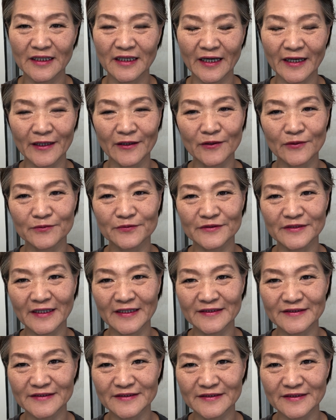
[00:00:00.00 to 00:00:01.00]
I hope
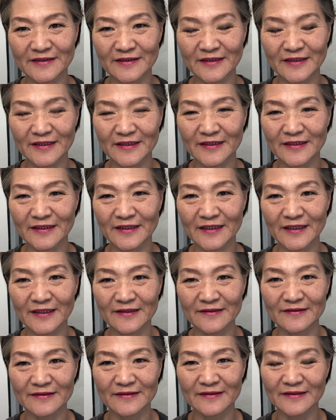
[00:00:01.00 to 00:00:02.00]
that
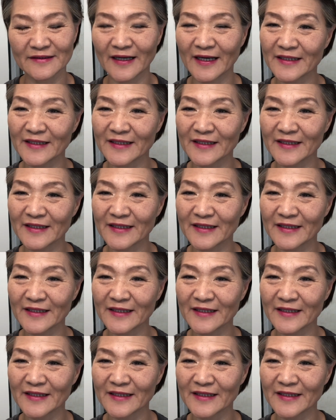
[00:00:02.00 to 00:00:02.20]
can